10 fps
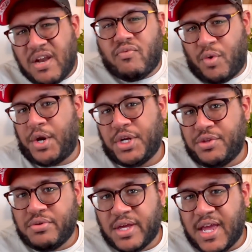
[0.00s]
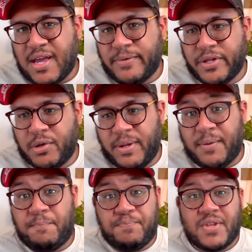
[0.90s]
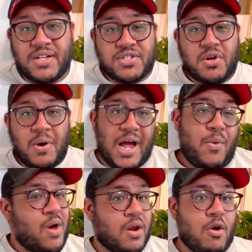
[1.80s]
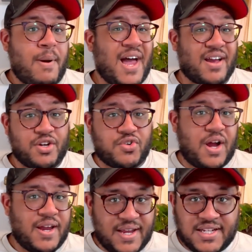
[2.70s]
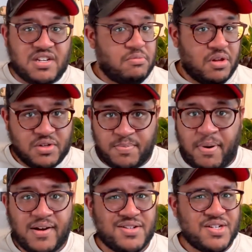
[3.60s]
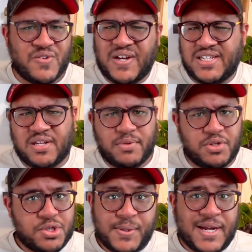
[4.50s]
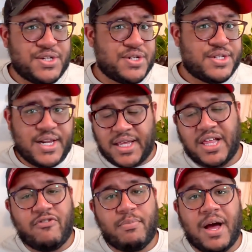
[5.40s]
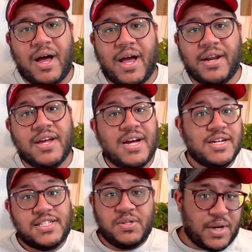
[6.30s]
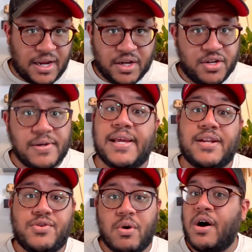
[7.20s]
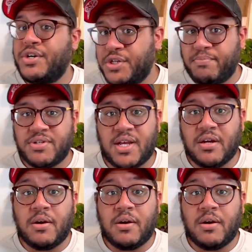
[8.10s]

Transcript: of rushing through the game a little bit. And so I want to go back and try and get some of those puzzles, find some of those treasures that I left behind, see what I could do to get to 100%